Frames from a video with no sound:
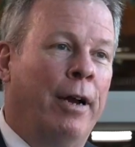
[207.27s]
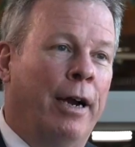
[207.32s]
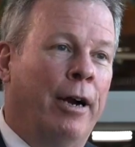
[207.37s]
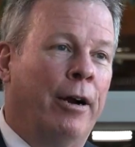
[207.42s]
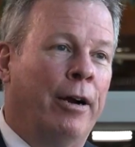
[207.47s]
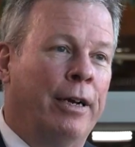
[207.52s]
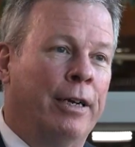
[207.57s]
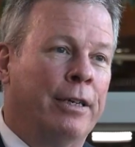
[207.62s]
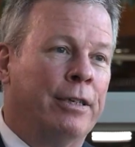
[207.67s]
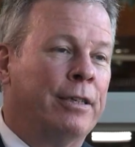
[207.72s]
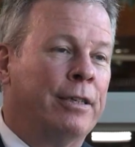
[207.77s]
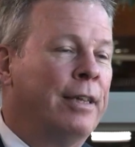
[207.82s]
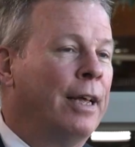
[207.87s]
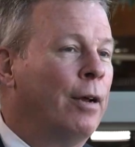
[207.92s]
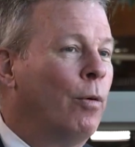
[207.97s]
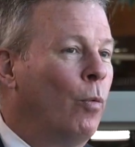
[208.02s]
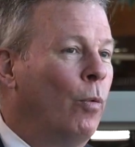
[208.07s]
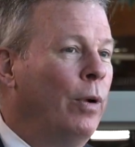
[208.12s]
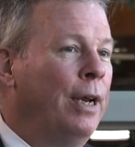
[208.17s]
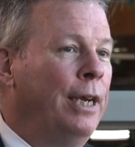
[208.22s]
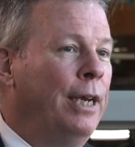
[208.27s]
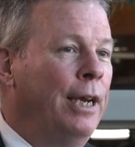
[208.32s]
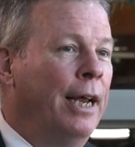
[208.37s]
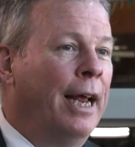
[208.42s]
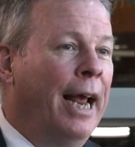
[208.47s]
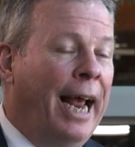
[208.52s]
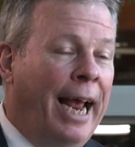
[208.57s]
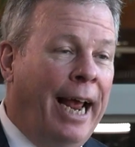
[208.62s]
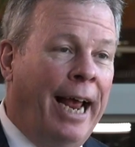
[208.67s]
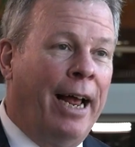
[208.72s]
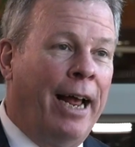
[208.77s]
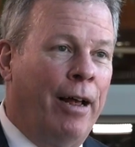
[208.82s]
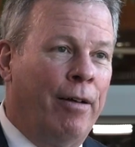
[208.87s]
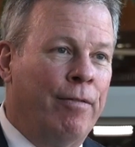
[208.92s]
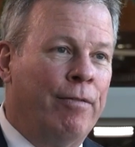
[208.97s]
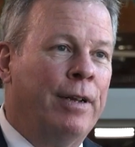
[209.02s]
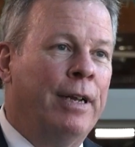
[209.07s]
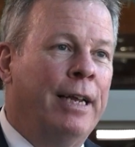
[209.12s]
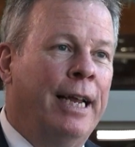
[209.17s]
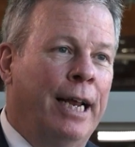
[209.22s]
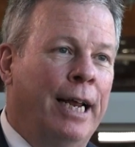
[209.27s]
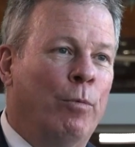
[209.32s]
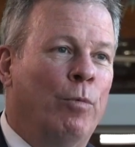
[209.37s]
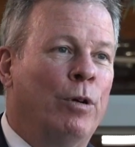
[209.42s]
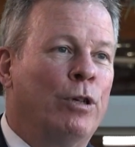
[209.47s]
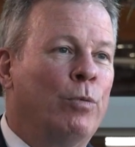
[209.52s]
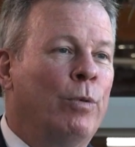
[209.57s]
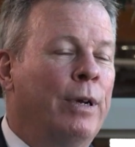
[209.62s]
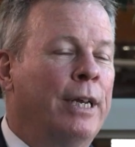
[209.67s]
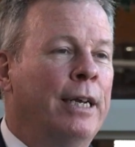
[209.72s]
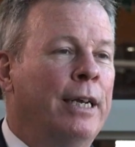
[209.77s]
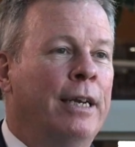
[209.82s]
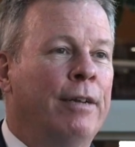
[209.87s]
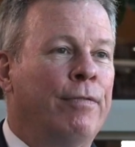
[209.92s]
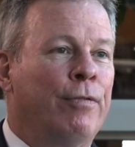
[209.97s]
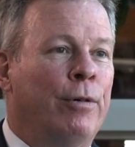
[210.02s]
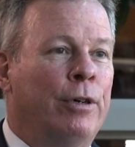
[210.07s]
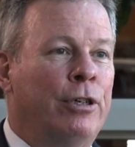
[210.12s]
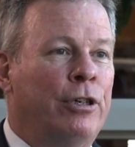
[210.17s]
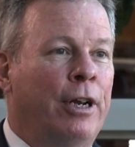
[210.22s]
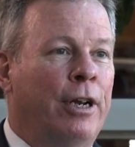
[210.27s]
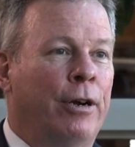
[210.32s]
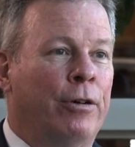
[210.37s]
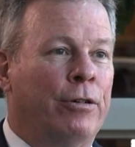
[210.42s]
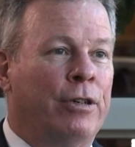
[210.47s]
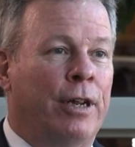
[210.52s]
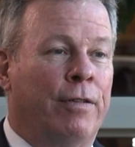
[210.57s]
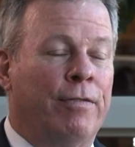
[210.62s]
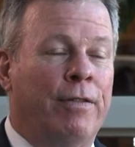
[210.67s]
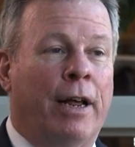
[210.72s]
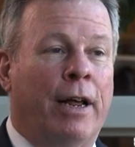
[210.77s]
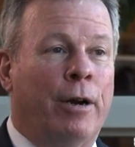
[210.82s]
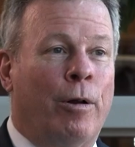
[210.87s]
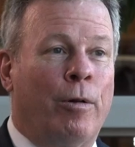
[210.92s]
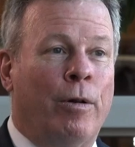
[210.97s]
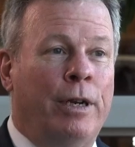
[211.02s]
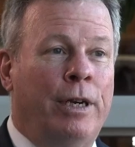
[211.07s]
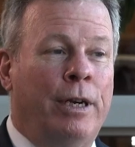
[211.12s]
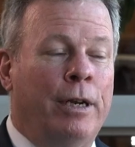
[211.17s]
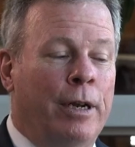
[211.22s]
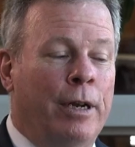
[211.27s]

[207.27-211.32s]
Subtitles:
areas that we have in which we can differentiate ourselves, not only